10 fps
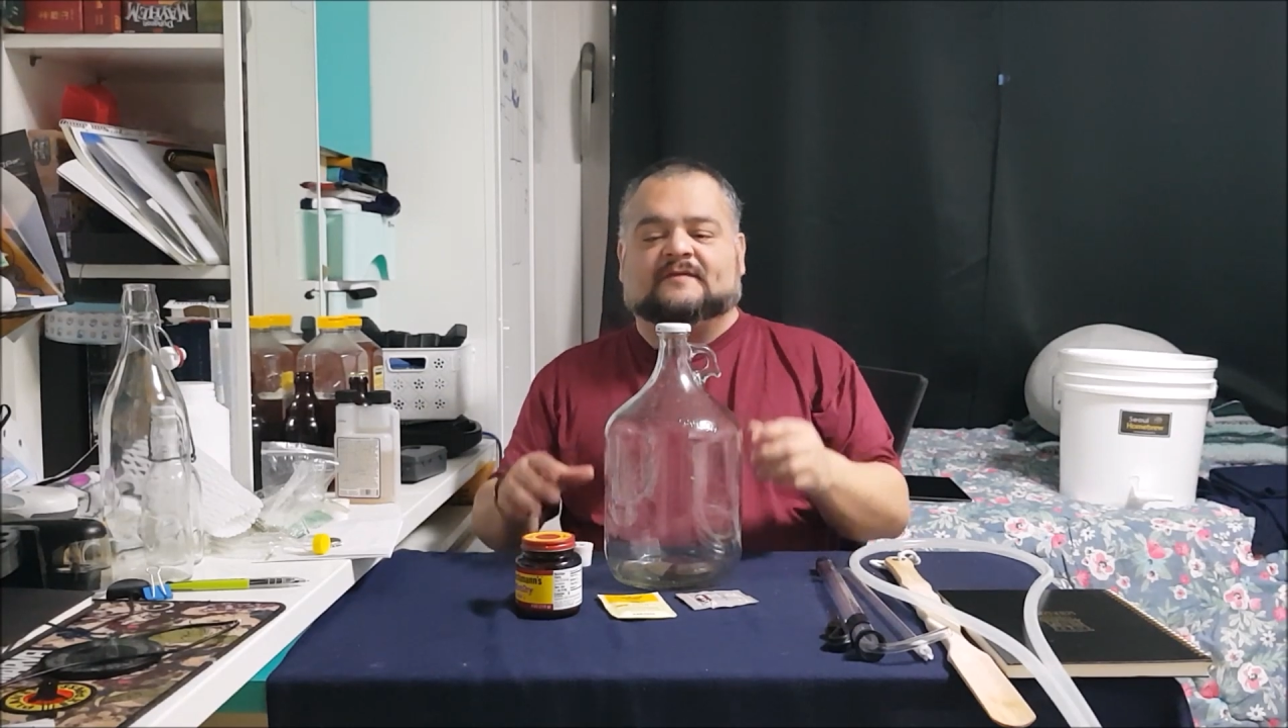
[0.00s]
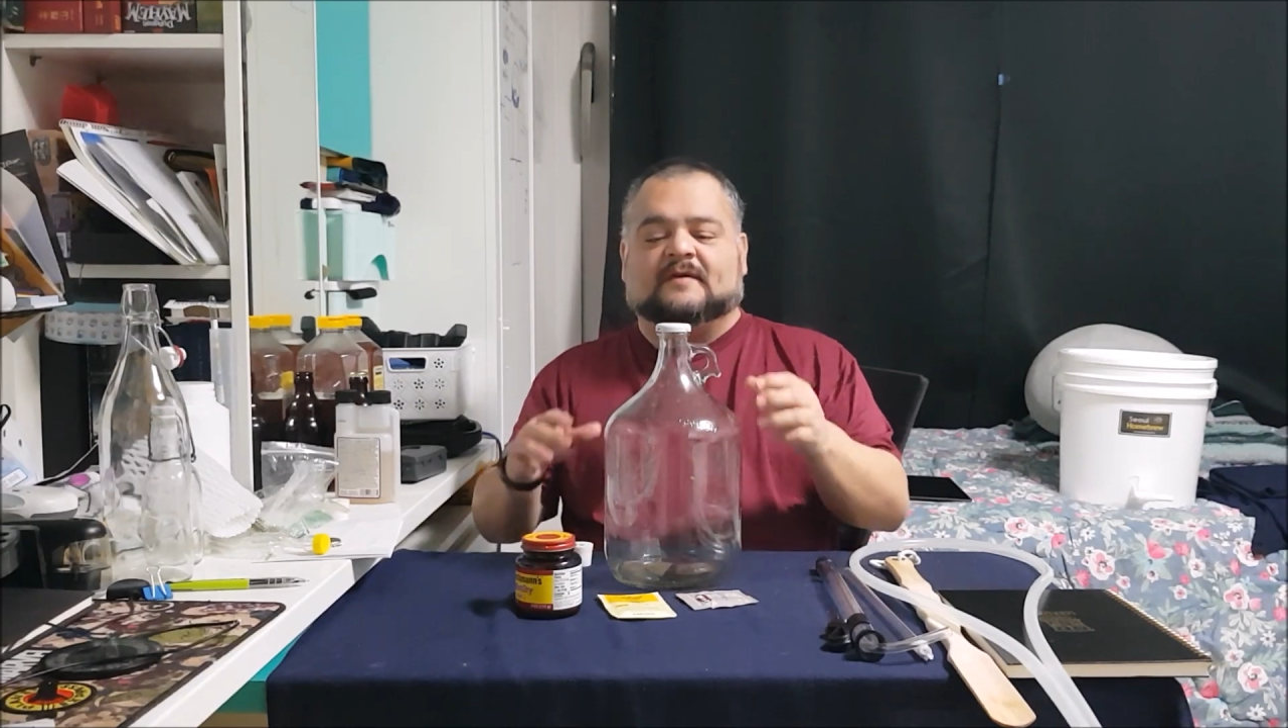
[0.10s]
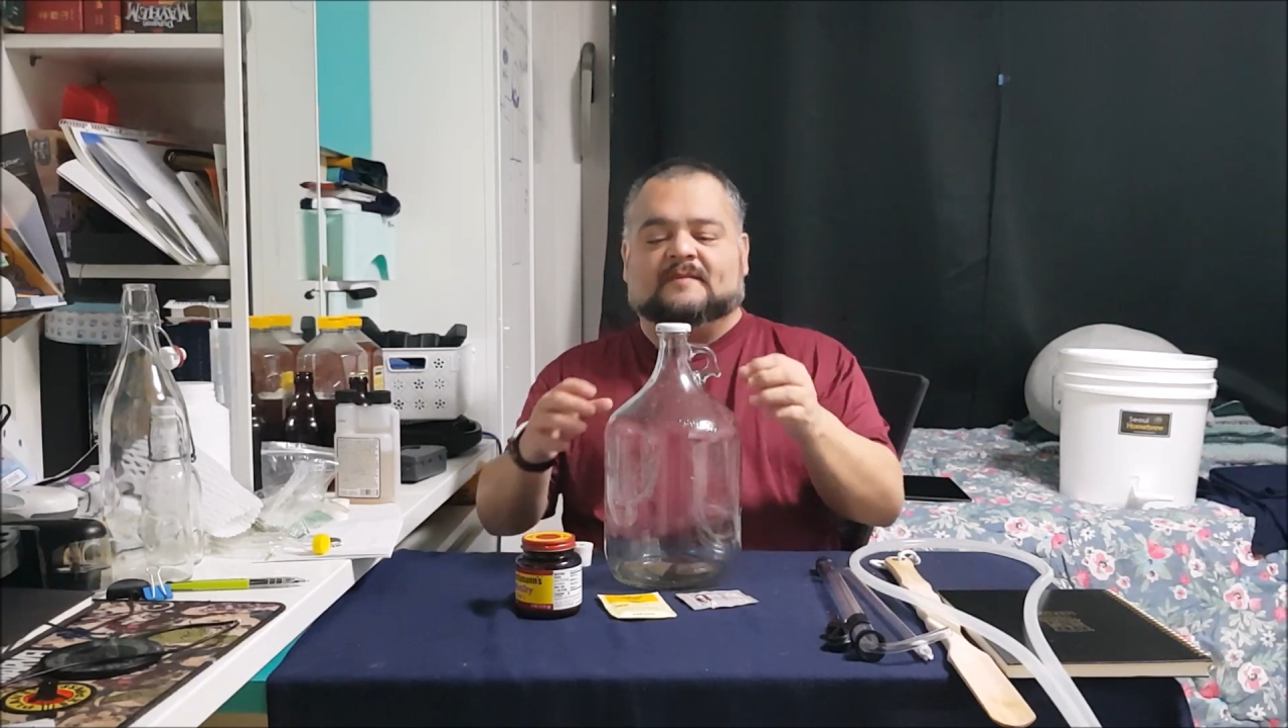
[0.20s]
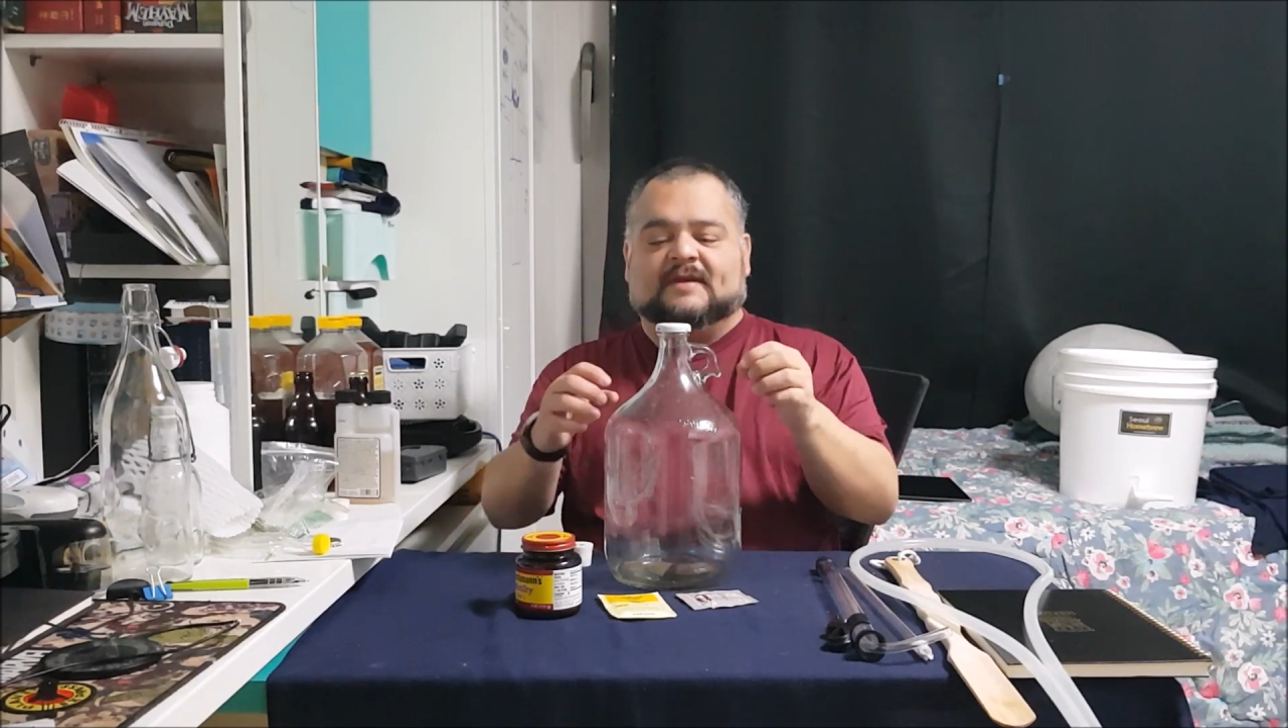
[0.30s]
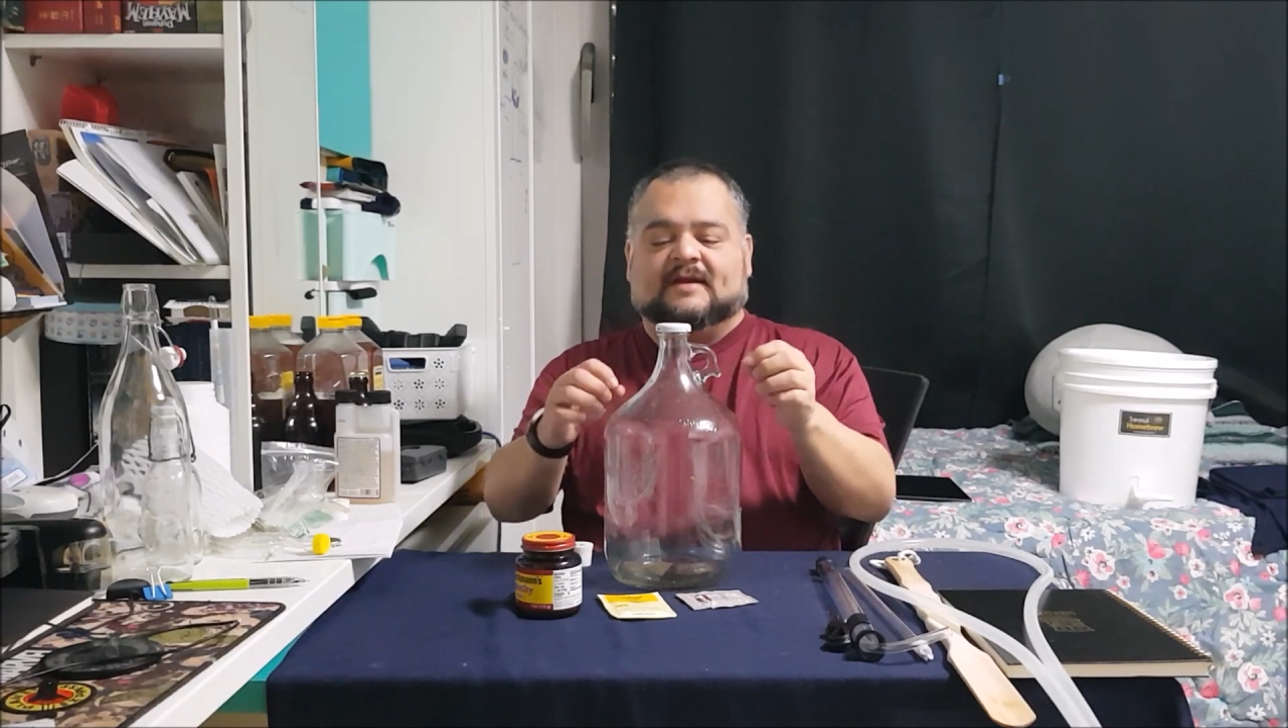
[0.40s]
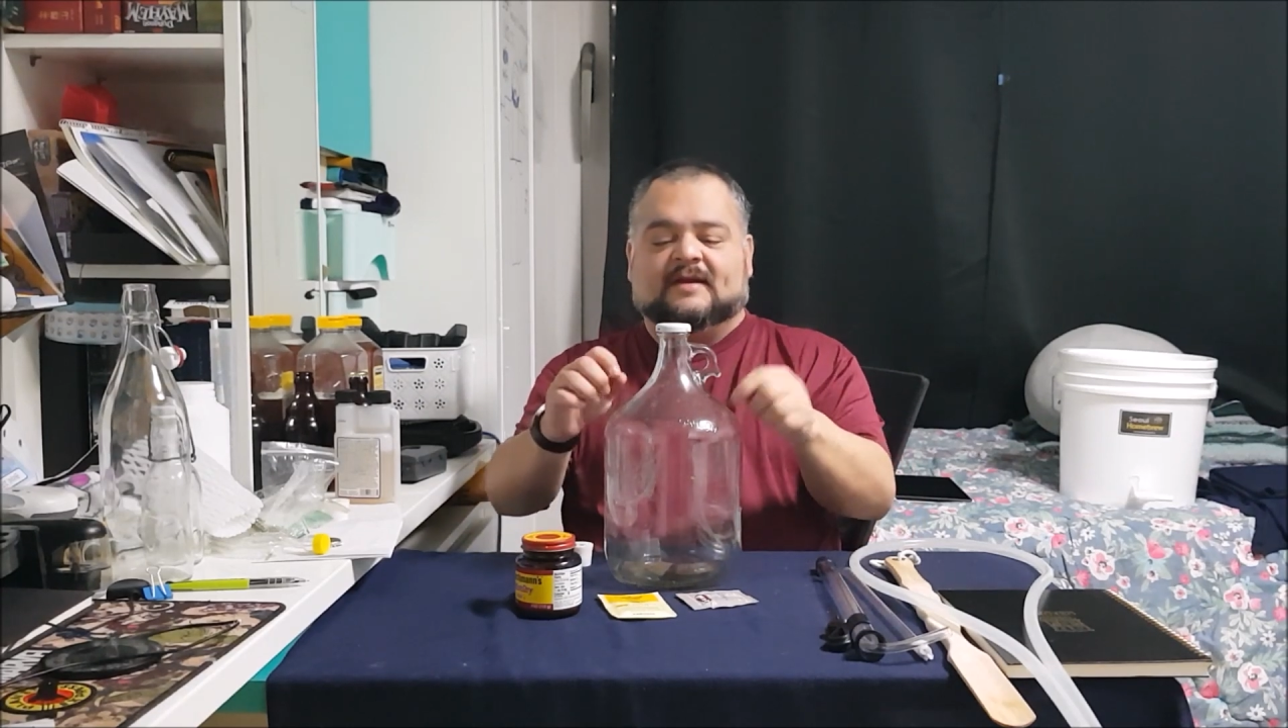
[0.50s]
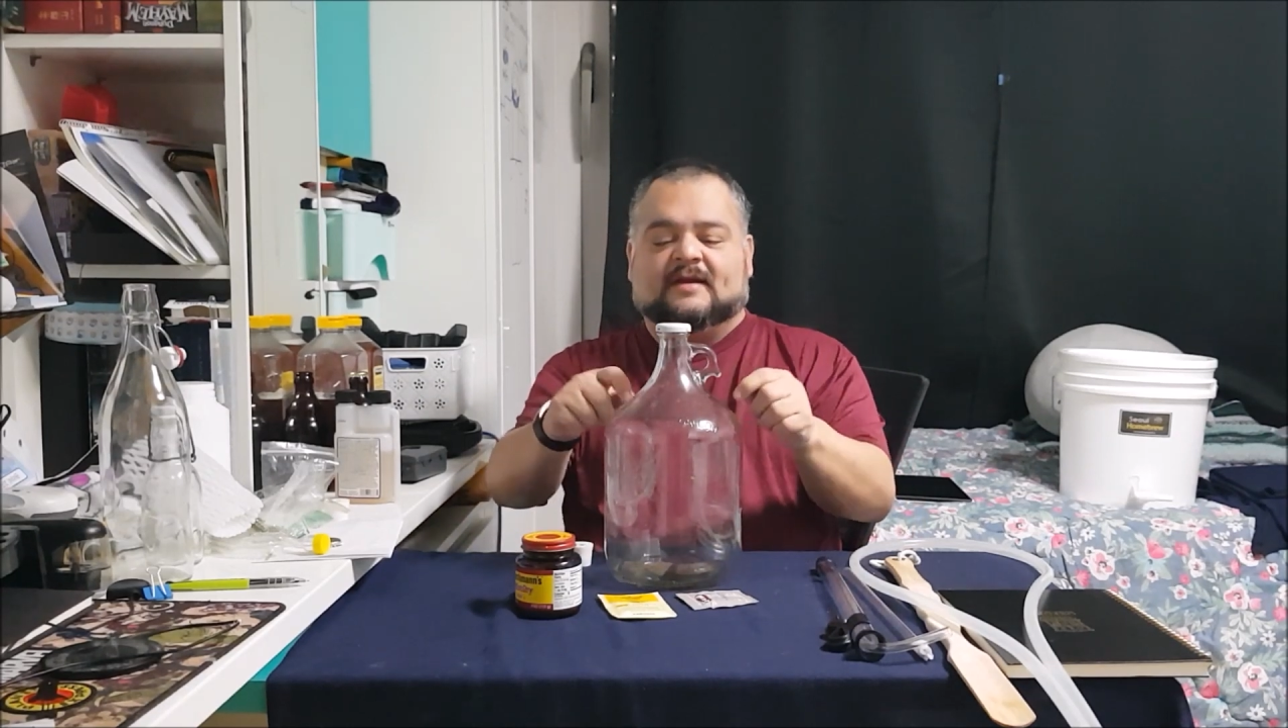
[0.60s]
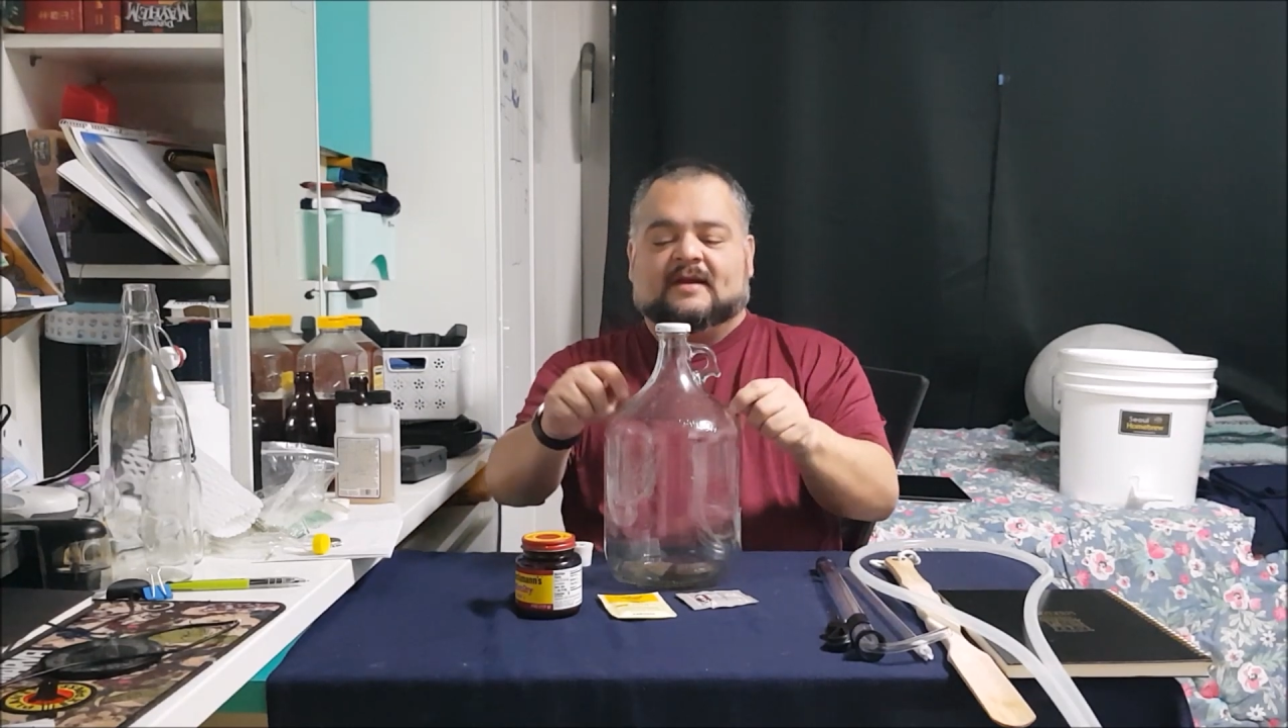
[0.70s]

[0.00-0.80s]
from the